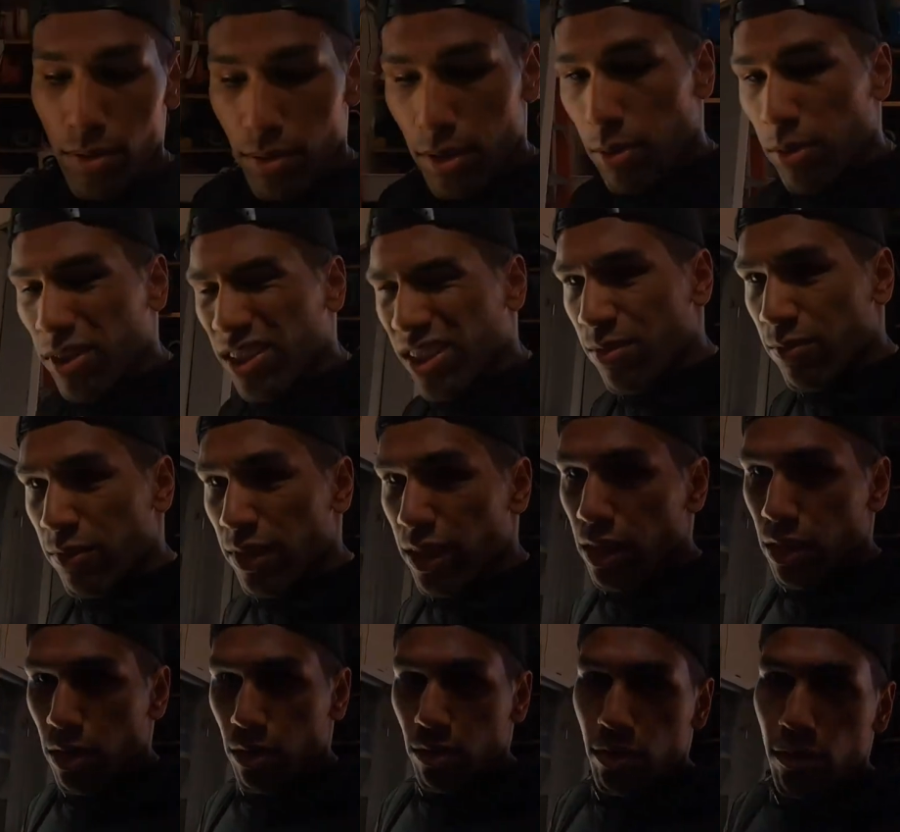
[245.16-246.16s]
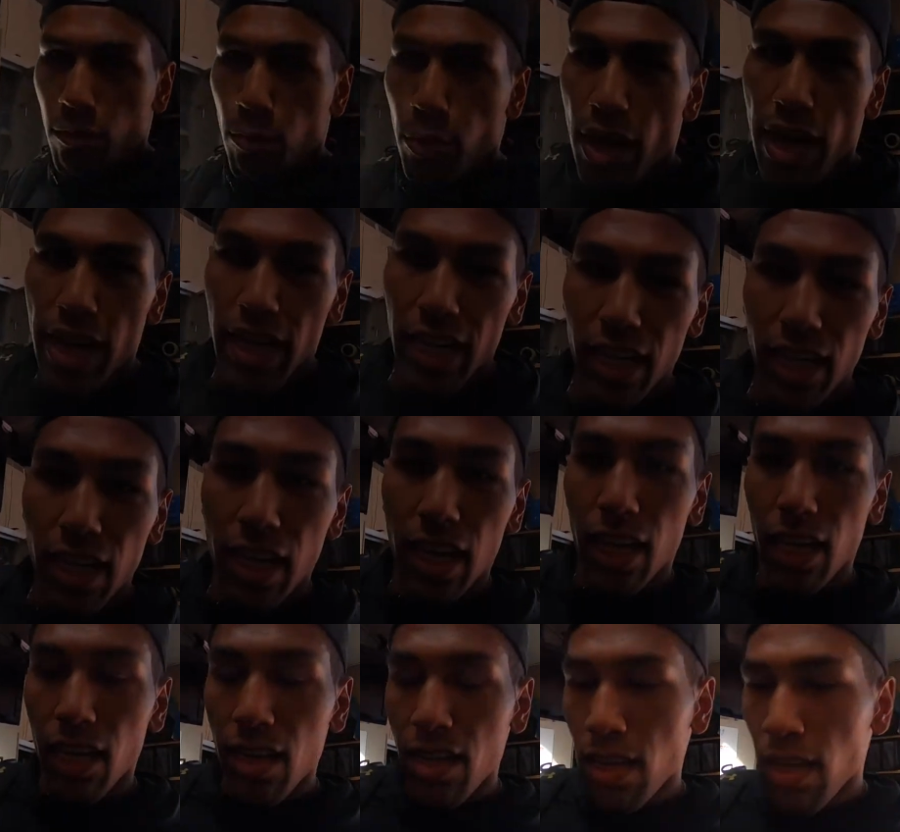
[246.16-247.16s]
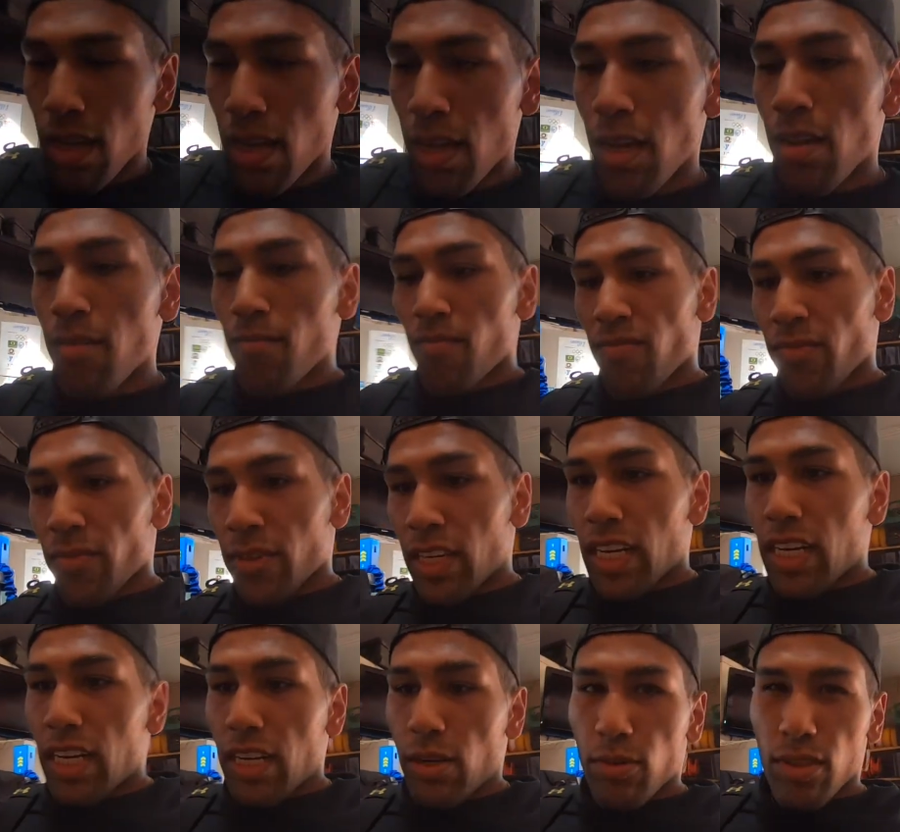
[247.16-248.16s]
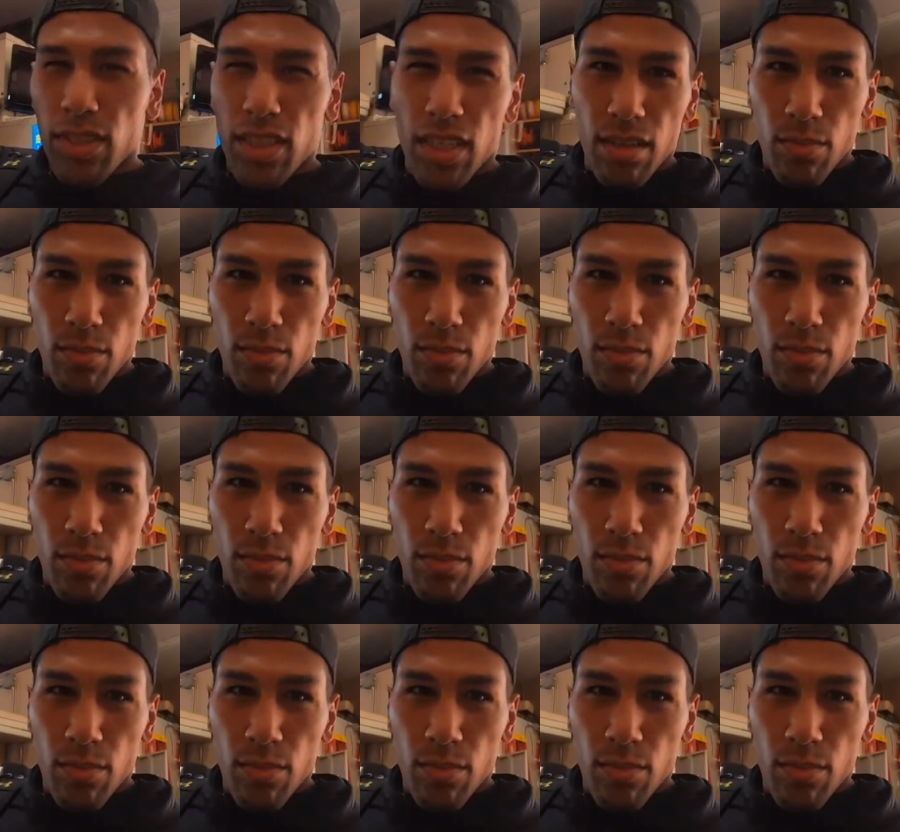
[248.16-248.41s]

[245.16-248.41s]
I watched some videos of Brian Clay, and he was